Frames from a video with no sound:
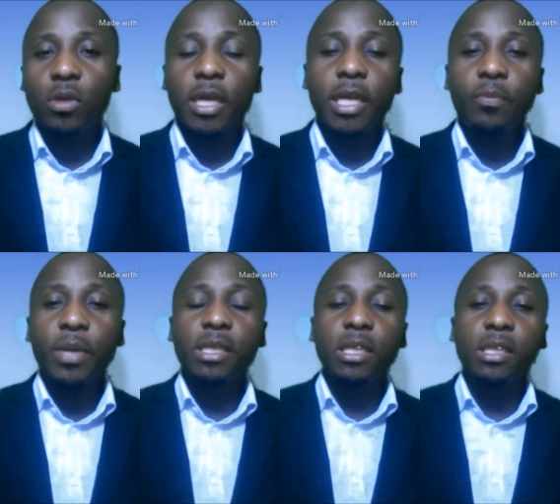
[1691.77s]
and the
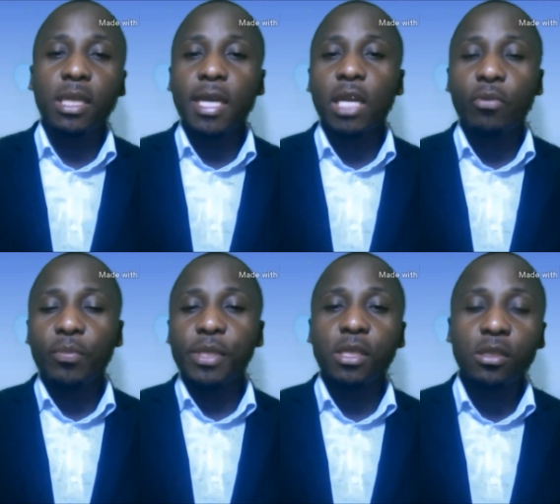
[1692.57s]
person is legally
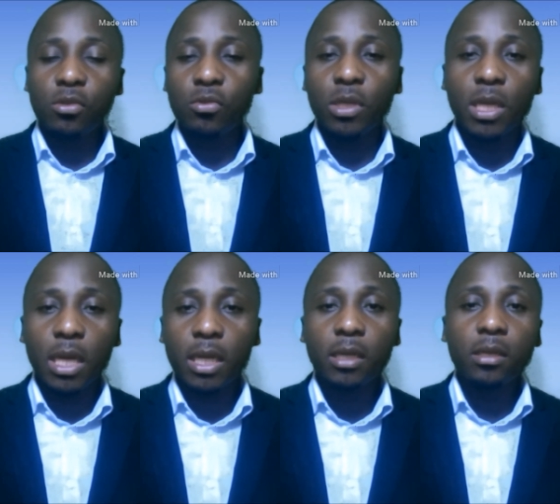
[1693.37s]
representing you in
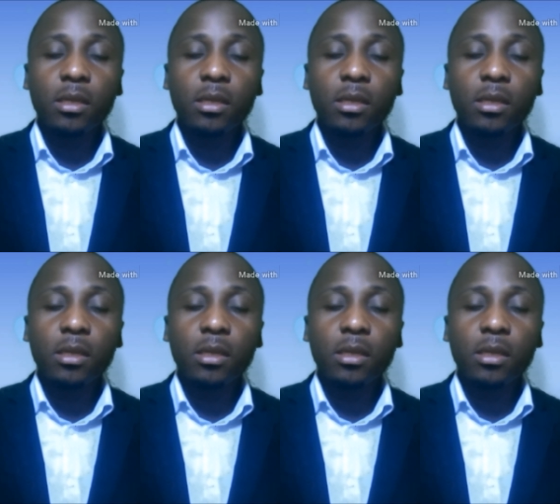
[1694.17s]
Ghana,